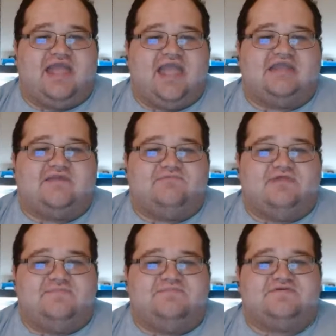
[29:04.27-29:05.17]

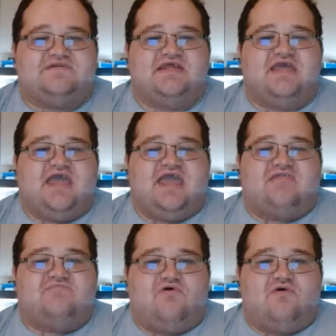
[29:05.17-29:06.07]
anablips,
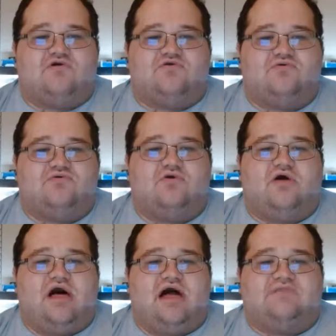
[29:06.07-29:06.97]
and more cool
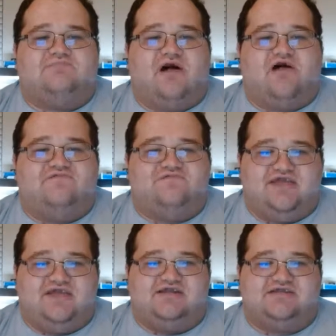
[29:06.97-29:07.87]
oddball
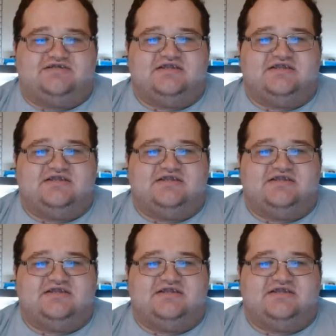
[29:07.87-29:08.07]
fish